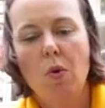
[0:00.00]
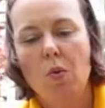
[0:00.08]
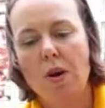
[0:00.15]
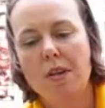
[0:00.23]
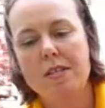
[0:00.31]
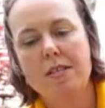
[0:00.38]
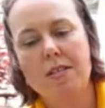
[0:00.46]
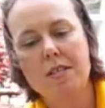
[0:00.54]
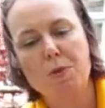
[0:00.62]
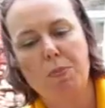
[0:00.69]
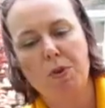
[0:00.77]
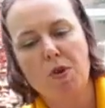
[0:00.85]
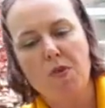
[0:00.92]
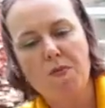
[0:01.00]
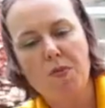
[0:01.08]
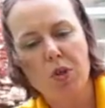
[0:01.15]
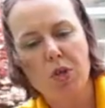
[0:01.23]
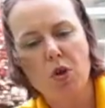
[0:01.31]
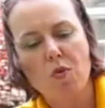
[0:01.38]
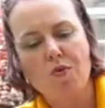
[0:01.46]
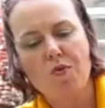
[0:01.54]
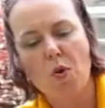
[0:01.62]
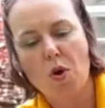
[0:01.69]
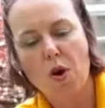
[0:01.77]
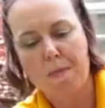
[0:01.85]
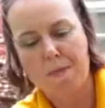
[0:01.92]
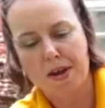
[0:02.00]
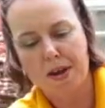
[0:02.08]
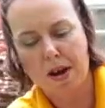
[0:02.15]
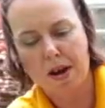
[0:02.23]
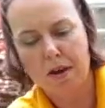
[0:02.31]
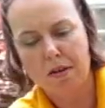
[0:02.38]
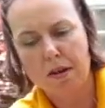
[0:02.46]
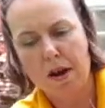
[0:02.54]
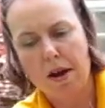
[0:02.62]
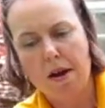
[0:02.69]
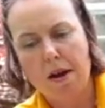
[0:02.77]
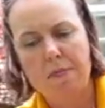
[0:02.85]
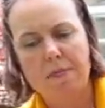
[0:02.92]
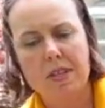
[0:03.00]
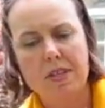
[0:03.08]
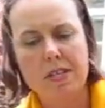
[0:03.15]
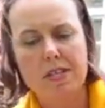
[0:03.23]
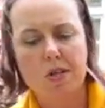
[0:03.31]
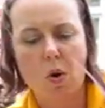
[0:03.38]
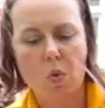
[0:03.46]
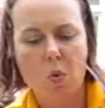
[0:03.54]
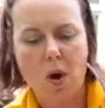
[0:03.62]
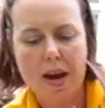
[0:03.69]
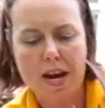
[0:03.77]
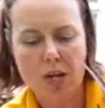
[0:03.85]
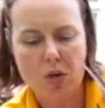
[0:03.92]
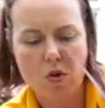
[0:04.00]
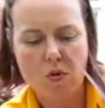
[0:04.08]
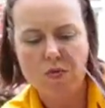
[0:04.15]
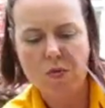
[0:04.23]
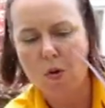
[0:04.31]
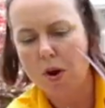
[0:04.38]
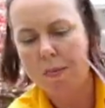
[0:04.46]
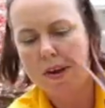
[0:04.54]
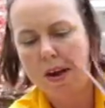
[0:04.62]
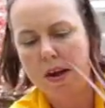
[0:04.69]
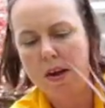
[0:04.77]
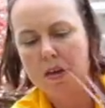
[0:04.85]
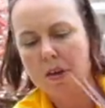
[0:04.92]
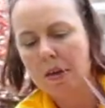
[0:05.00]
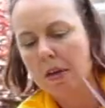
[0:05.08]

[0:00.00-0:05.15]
was this beautiful euphorbia. This is a white euphorbia,